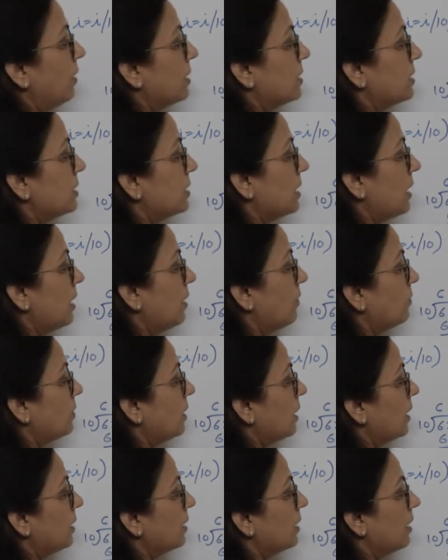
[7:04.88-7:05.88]
received
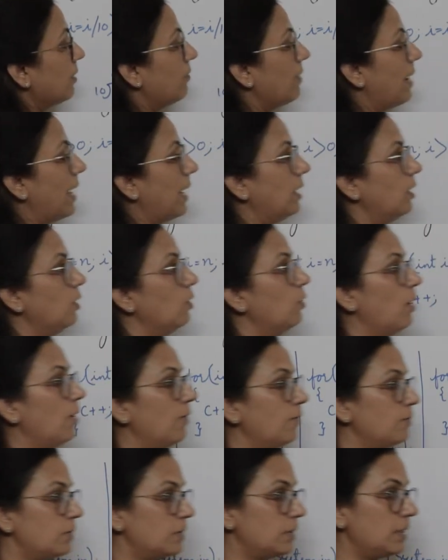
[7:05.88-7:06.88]
in the value
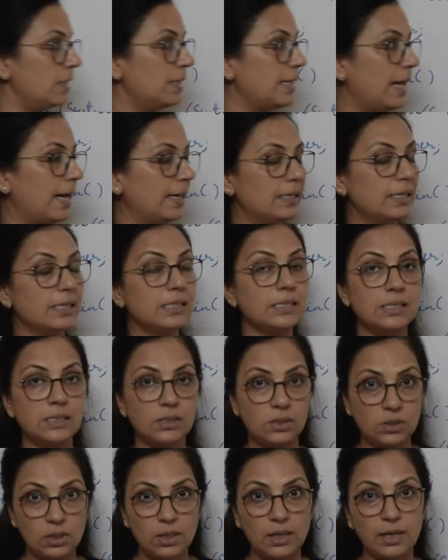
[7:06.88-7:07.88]
of C, that is
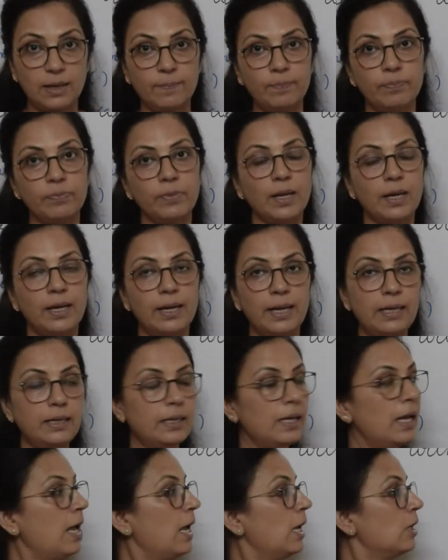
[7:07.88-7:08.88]
3, right?
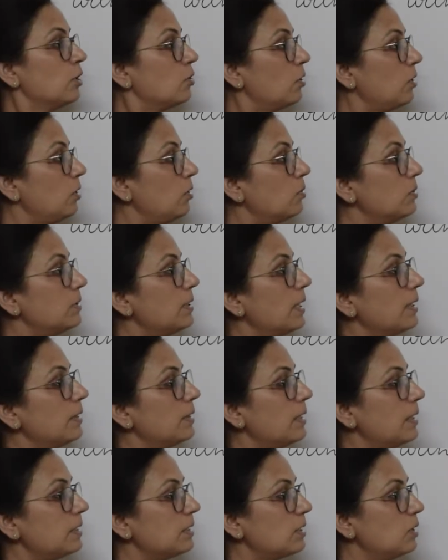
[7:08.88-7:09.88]
So, using
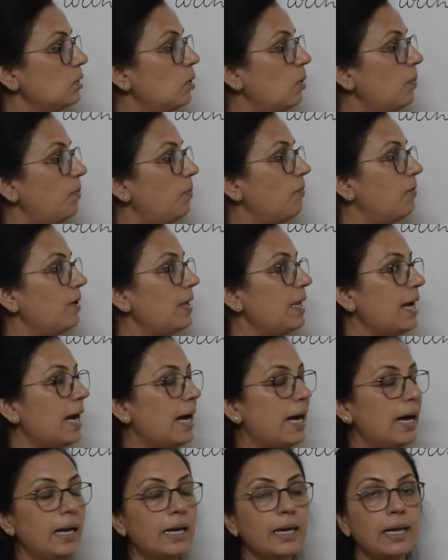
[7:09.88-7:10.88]
this loop, we
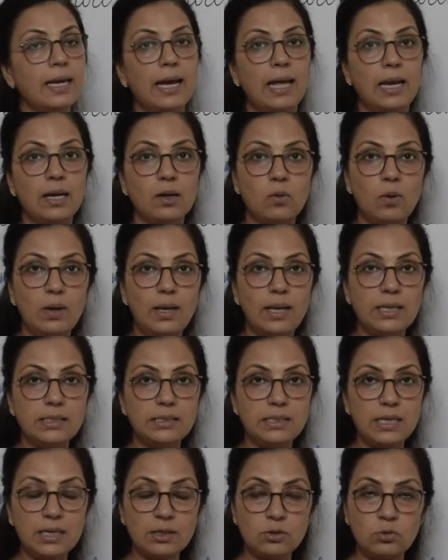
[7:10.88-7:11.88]
are
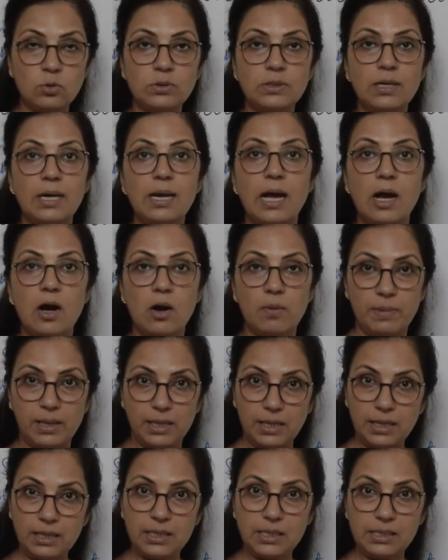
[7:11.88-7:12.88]
calculating total how
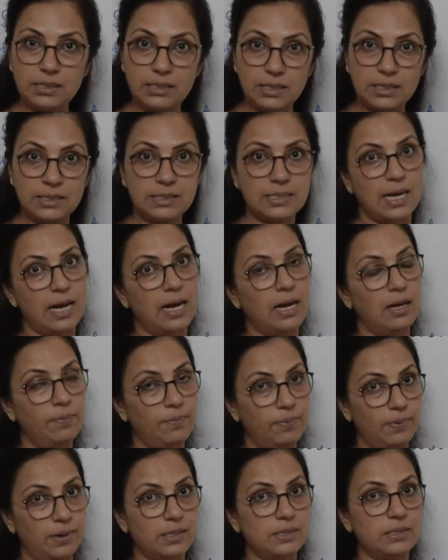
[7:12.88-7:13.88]
many digits
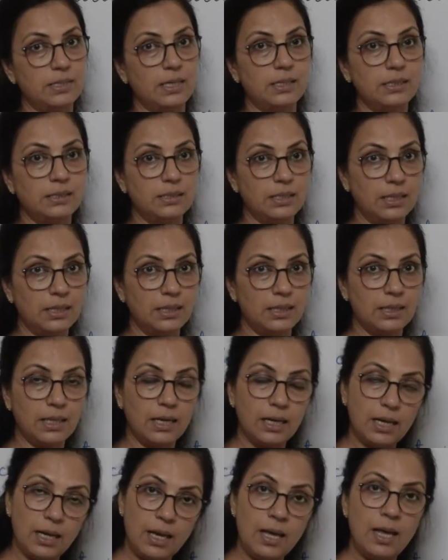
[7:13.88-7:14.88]
are present in
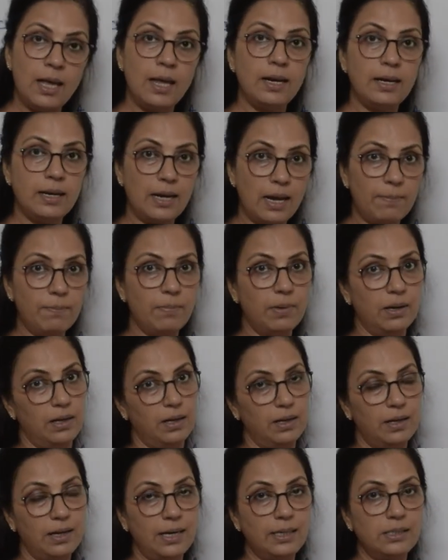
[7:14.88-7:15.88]
the
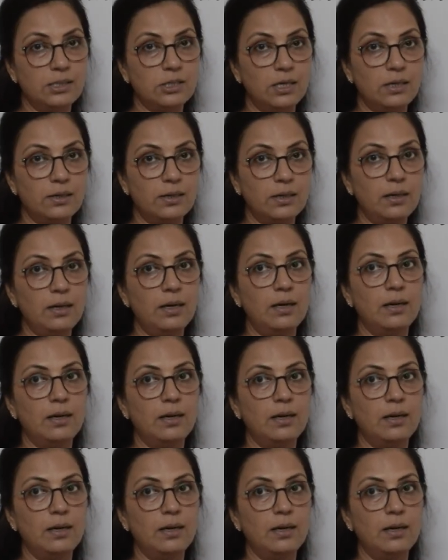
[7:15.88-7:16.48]
number, right children?